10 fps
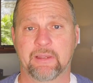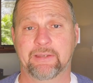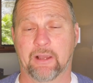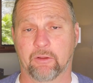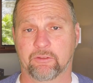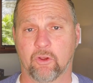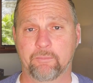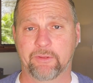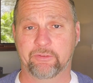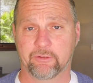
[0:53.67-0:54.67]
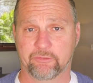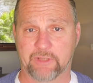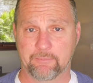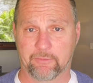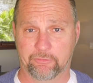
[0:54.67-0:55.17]
Now, don't
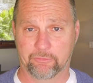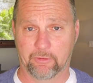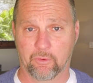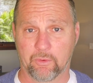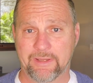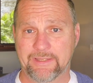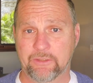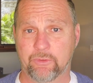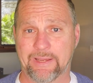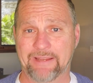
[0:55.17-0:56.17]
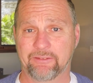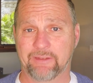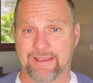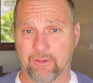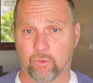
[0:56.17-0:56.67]
misunderstand this though. You can't
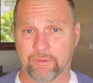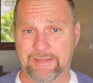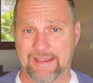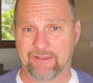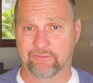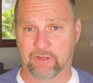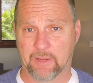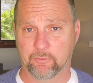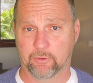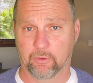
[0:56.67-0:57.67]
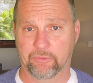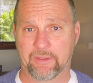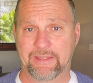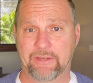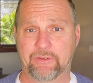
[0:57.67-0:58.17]
only have job growth.
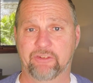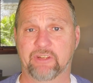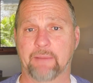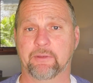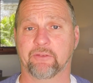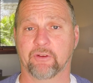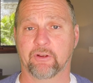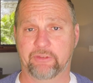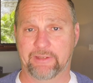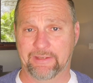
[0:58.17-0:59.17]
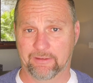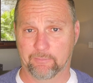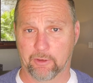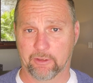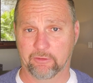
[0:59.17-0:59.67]
You need job diversity in a
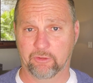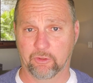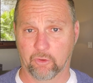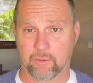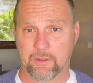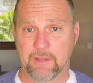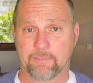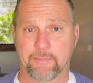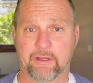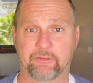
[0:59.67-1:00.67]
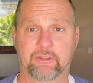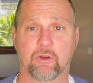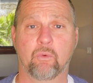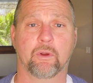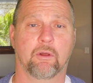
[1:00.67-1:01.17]
market too, because you
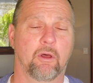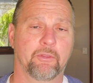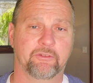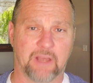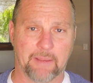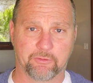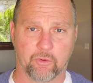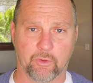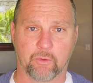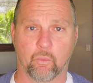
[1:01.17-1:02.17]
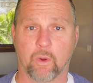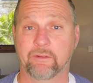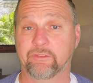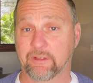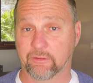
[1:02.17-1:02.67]
don't want all the jobs going to one
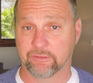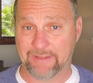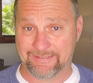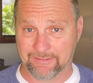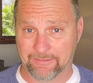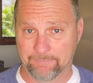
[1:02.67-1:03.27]
single sector.